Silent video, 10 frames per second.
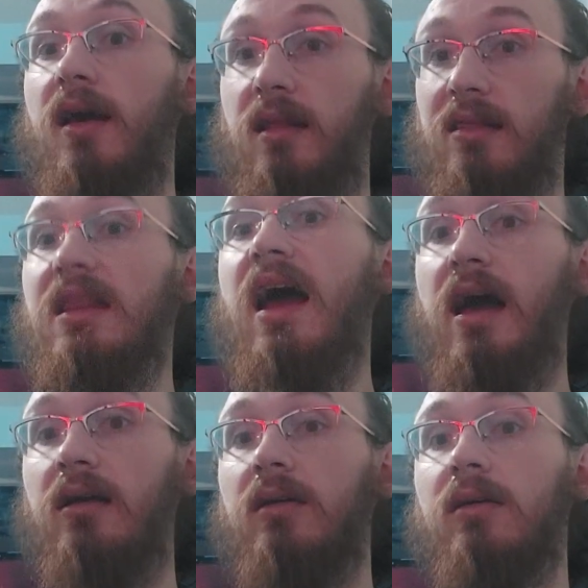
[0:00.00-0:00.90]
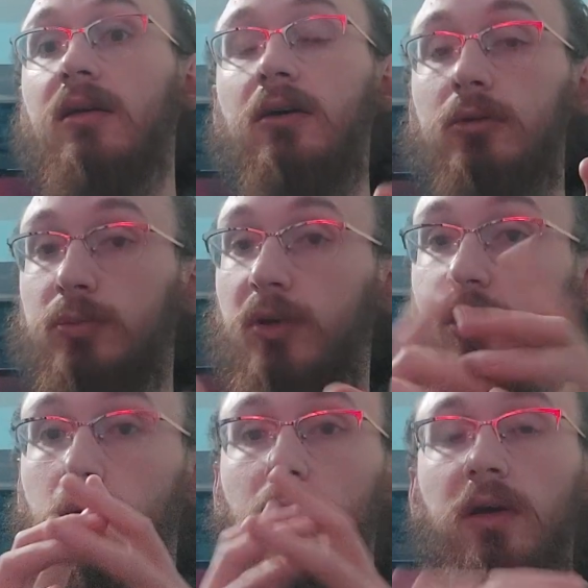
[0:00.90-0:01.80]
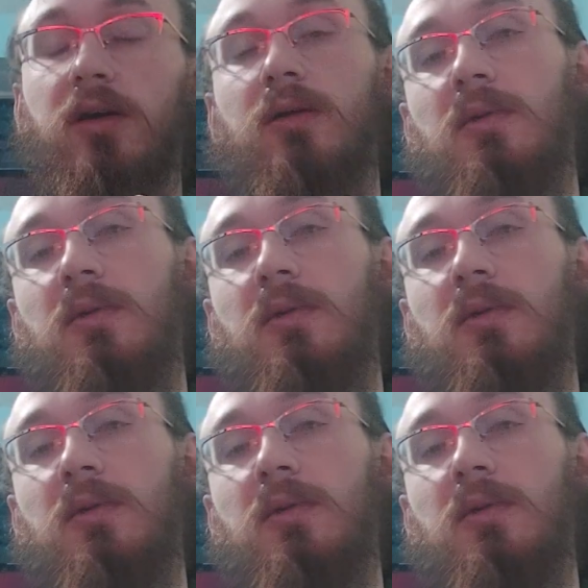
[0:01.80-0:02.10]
And that was pretty cool looking to